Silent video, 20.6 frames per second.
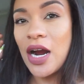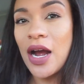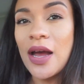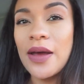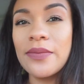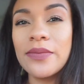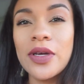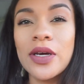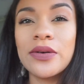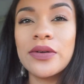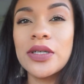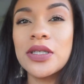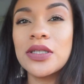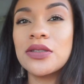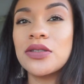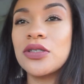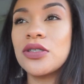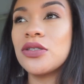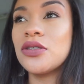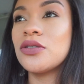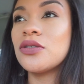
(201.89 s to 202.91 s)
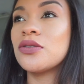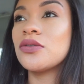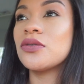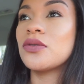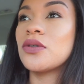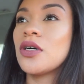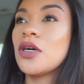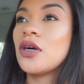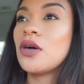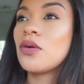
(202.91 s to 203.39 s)
I'm going
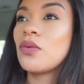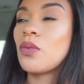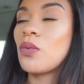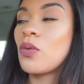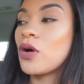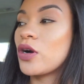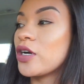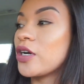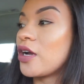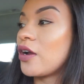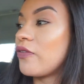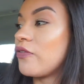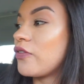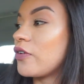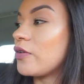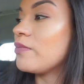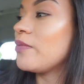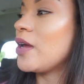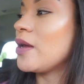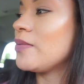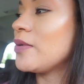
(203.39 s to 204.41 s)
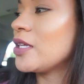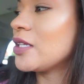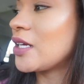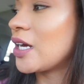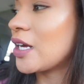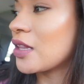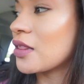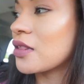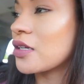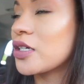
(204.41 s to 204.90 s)
to work for maybe
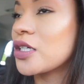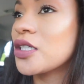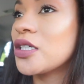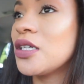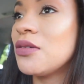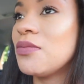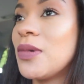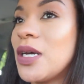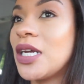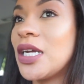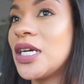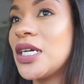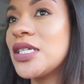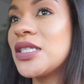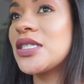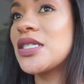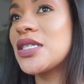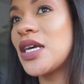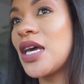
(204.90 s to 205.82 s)
like 30 minutes,